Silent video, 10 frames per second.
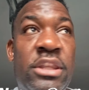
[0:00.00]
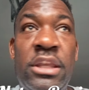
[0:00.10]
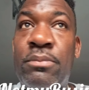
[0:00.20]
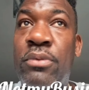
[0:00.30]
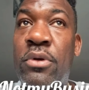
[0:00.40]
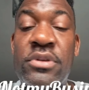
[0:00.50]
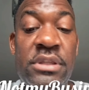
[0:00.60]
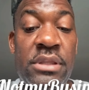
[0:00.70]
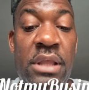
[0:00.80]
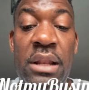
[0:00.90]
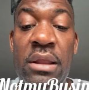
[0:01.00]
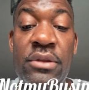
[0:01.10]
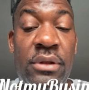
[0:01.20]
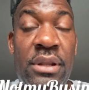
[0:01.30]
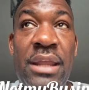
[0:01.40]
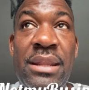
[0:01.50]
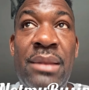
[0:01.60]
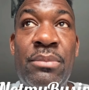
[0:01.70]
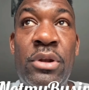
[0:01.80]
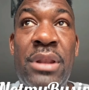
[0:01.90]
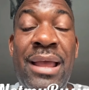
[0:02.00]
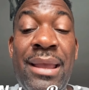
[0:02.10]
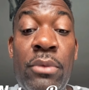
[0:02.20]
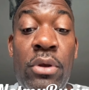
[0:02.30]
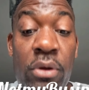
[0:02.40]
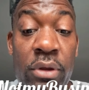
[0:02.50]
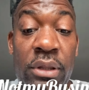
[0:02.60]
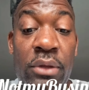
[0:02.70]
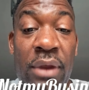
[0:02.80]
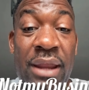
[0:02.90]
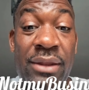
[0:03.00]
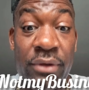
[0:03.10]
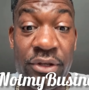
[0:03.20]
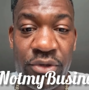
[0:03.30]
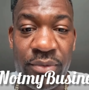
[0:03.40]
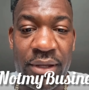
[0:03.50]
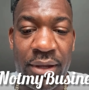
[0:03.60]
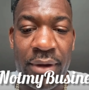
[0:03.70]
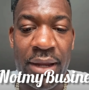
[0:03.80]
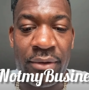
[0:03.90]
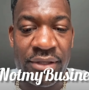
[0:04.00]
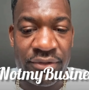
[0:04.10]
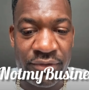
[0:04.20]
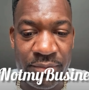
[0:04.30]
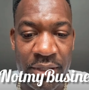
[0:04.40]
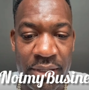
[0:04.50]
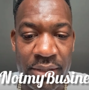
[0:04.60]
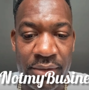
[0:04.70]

personal or nothing like that, but I am currently right now in Jamaica right now as we're speaking.